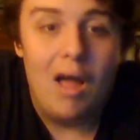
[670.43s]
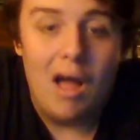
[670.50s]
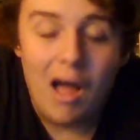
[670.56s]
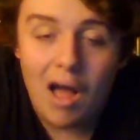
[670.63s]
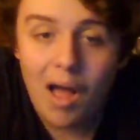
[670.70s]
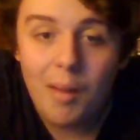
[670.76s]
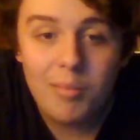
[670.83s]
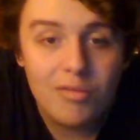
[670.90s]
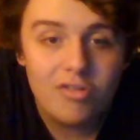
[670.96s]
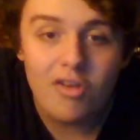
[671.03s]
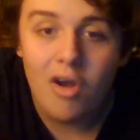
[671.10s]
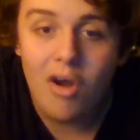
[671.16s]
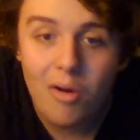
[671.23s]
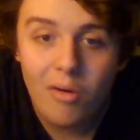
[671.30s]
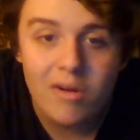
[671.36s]
I'm
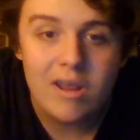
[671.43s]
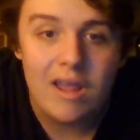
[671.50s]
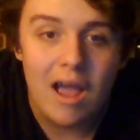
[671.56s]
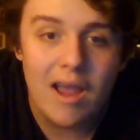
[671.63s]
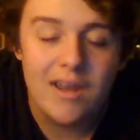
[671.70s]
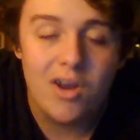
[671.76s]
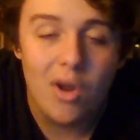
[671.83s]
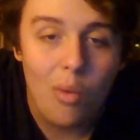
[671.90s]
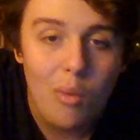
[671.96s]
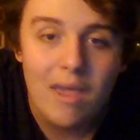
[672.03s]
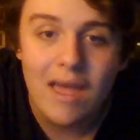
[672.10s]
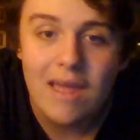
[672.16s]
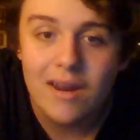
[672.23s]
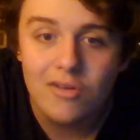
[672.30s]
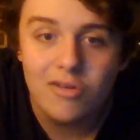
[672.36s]
sorry, I know he had
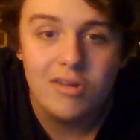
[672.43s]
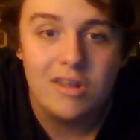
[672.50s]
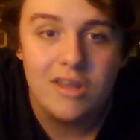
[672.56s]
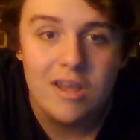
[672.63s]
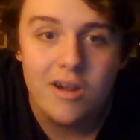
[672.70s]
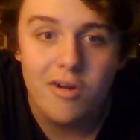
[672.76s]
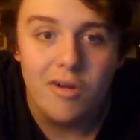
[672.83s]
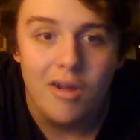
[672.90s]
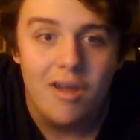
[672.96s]
a good year,